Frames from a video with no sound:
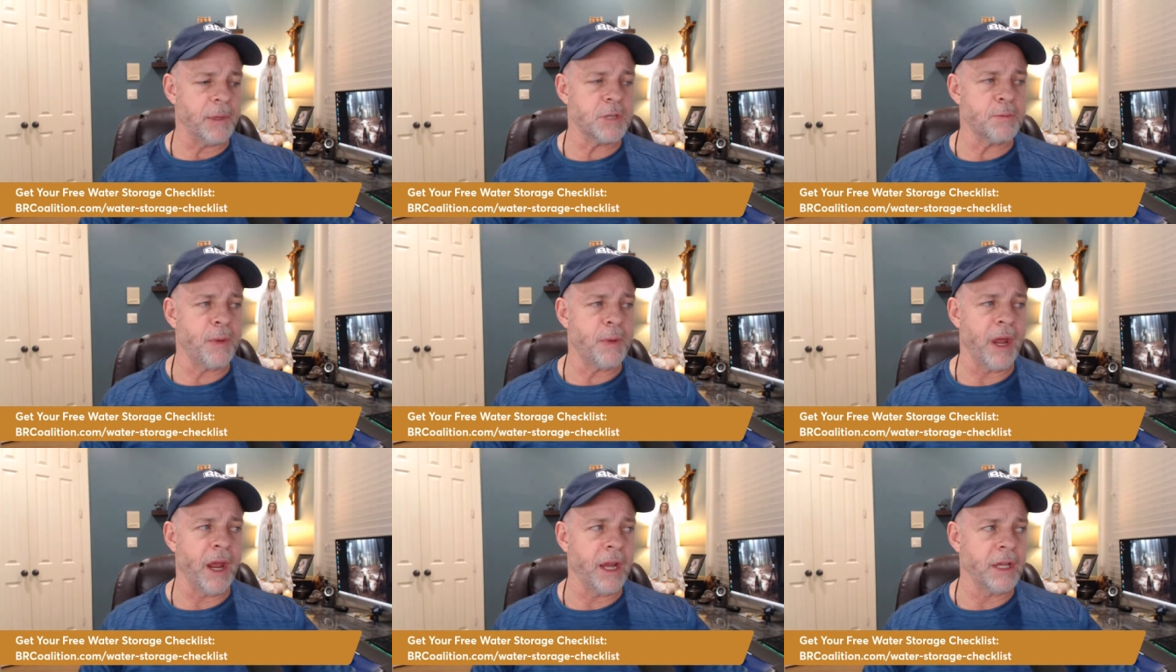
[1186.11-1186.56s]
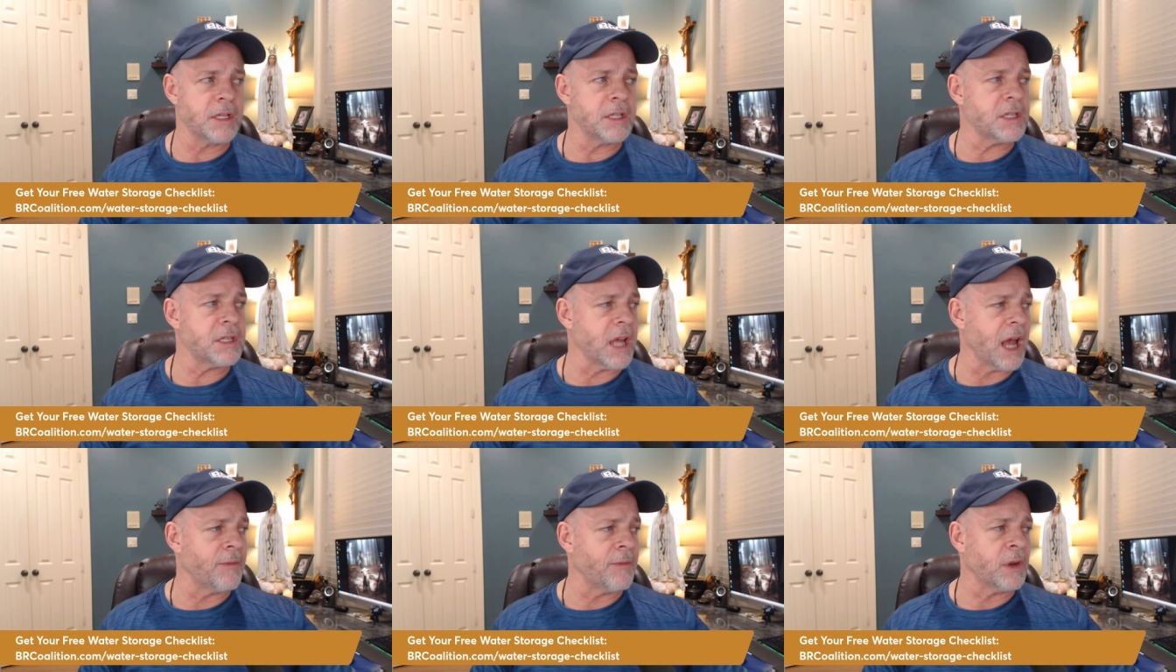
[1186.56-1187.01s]
It's page
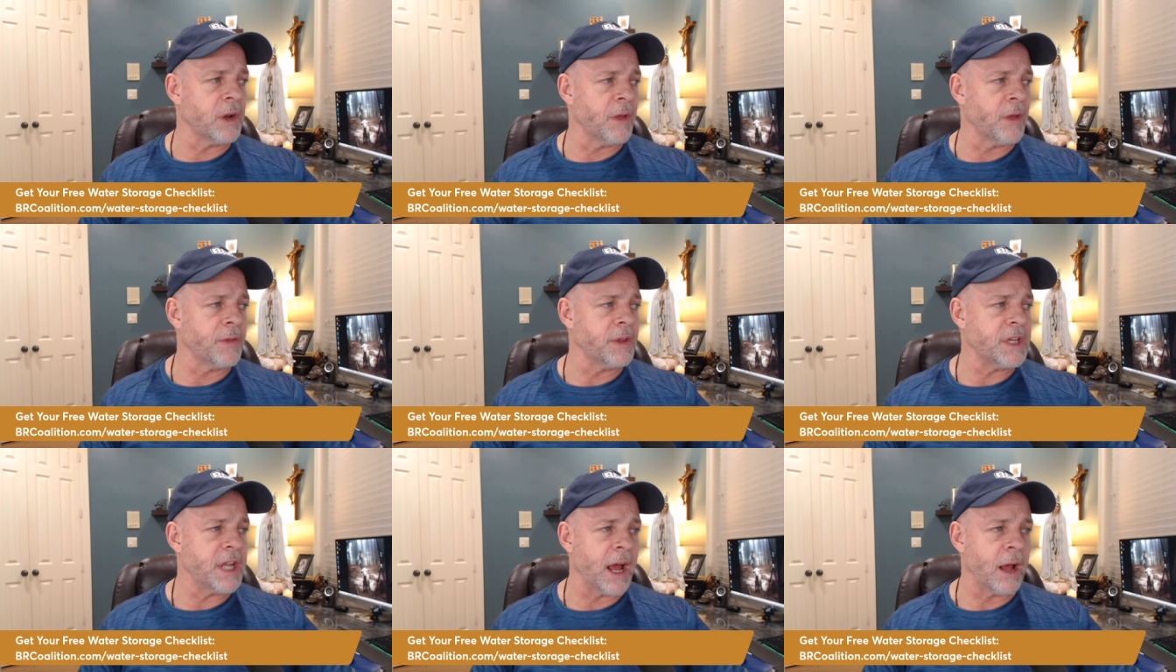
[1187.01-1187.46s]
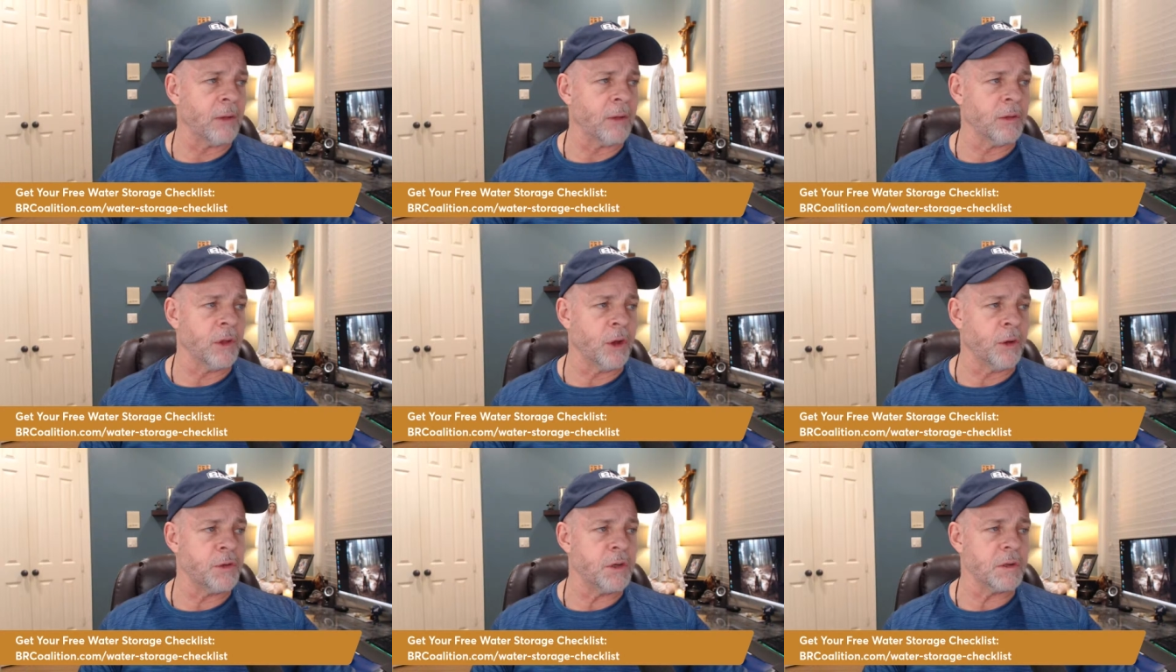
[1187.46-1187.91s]
7 on the
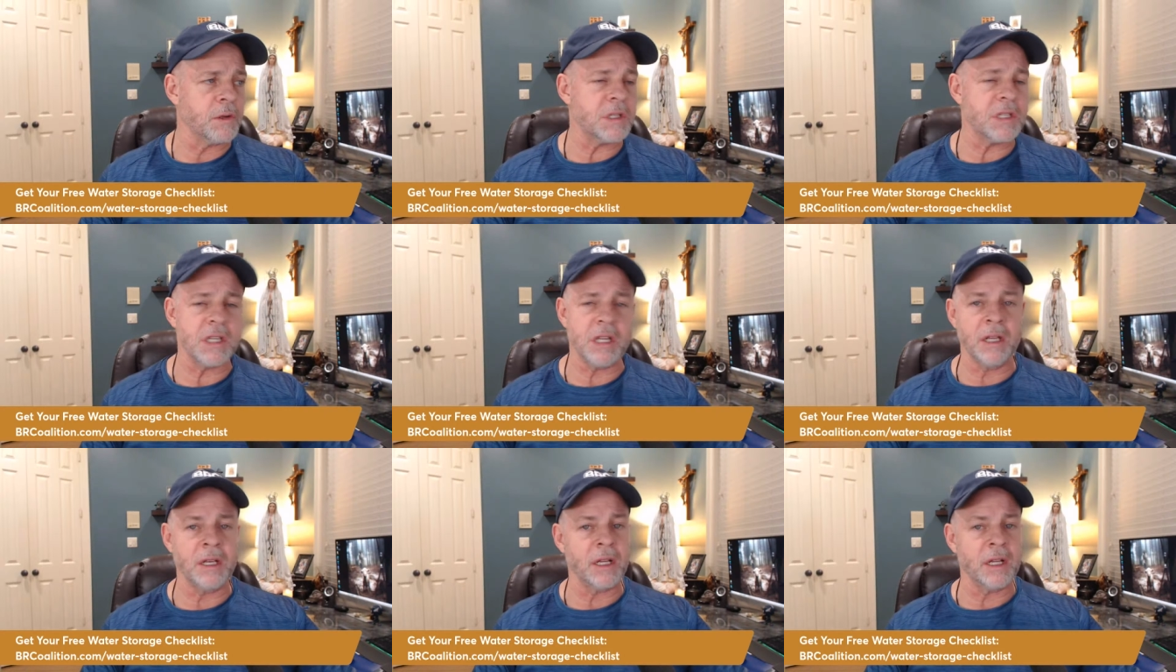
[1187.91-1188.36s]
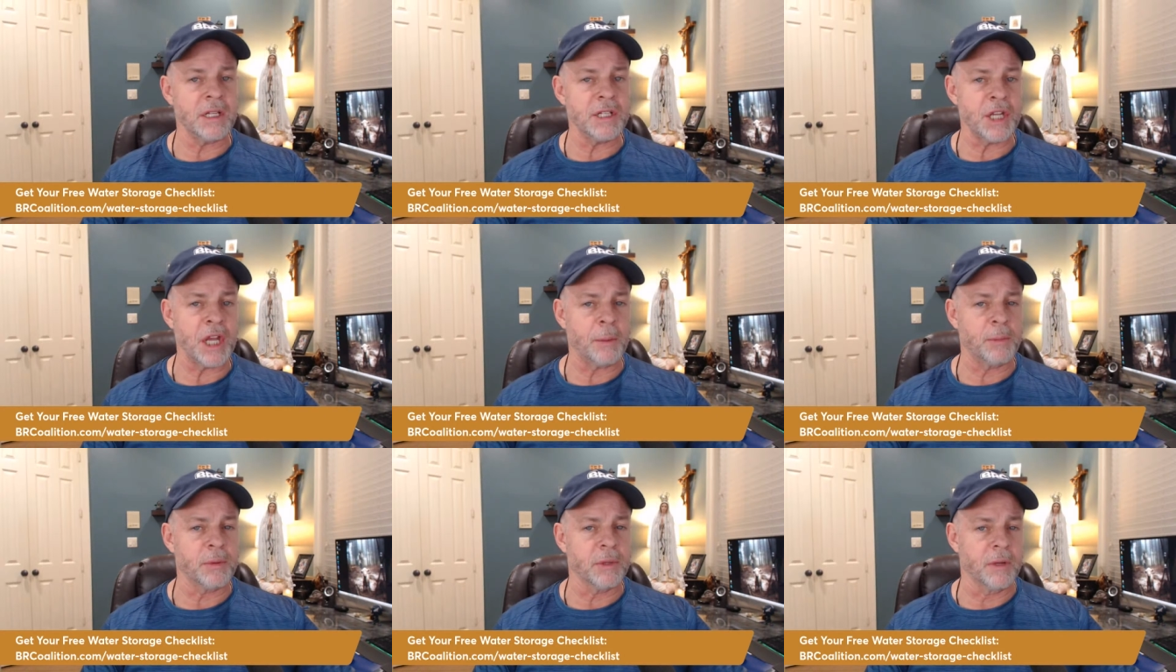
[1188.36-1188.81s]
download. You'll see an
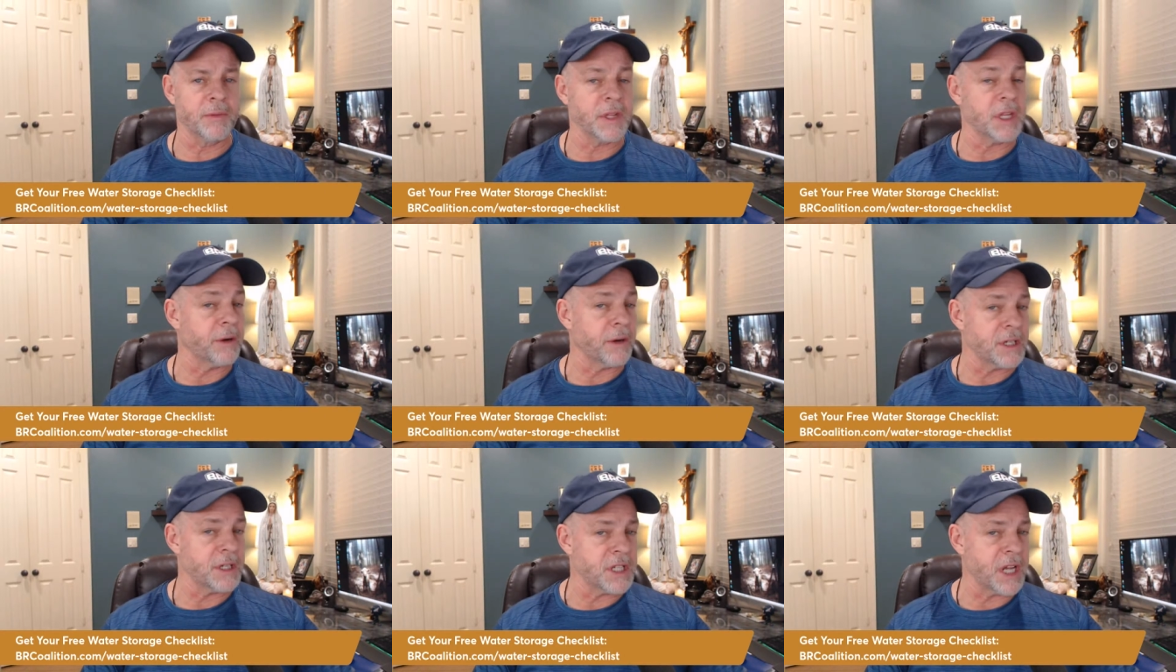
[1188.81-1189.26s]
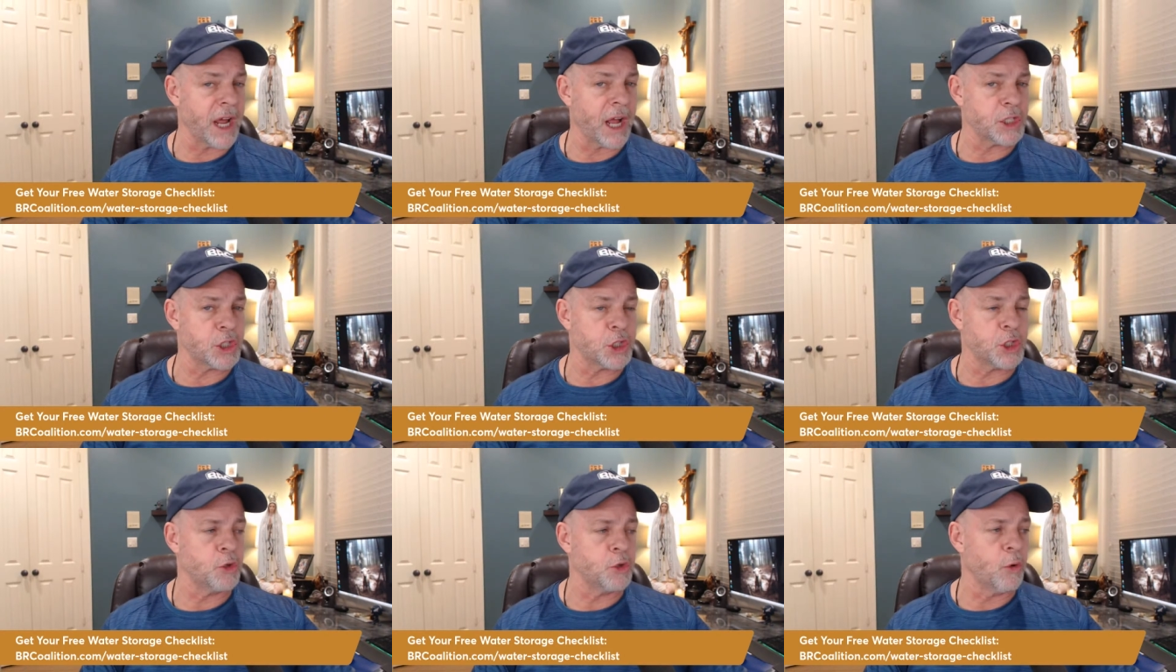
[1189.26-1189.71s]
example of it there
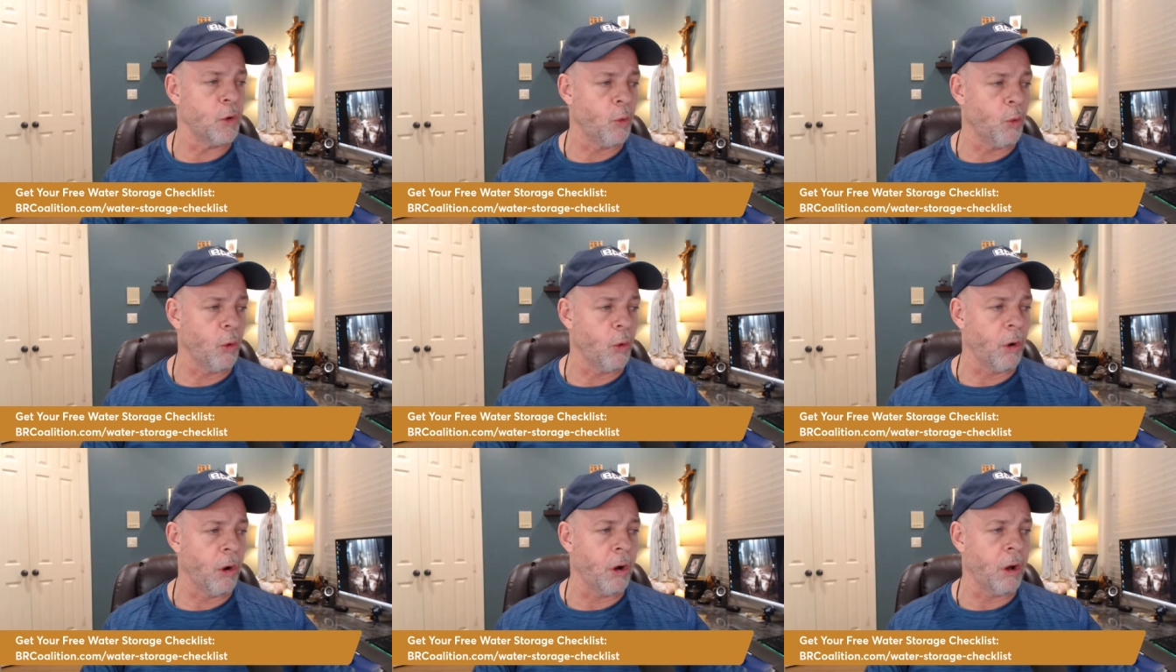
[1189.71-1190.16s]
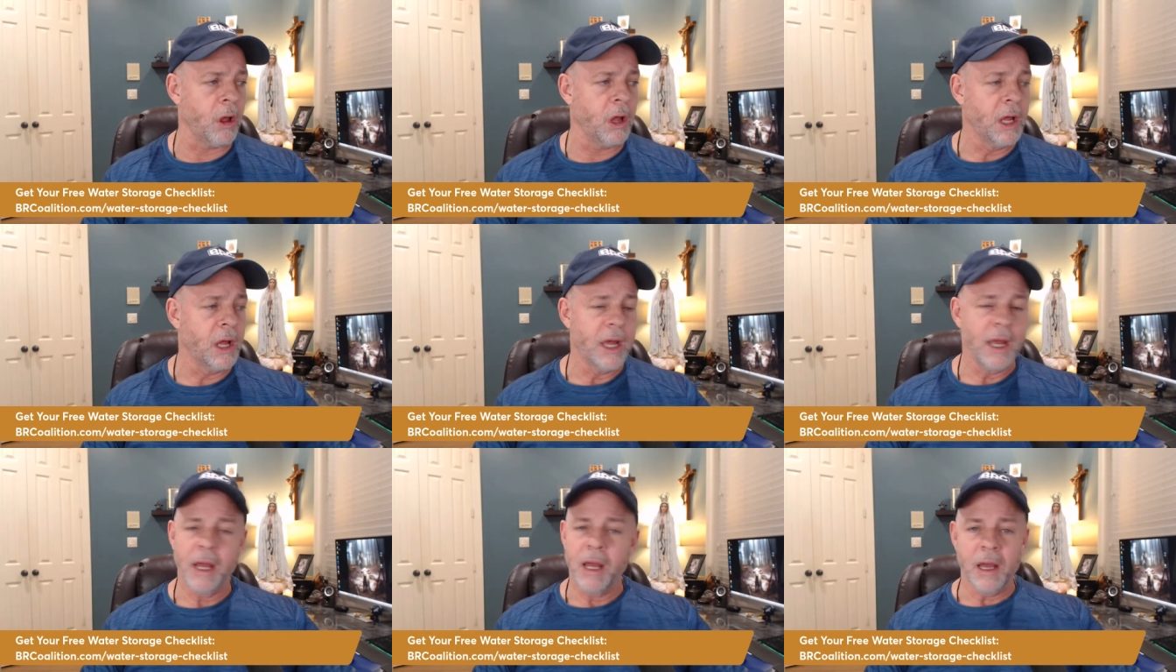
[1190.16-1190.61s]
attached to a wall.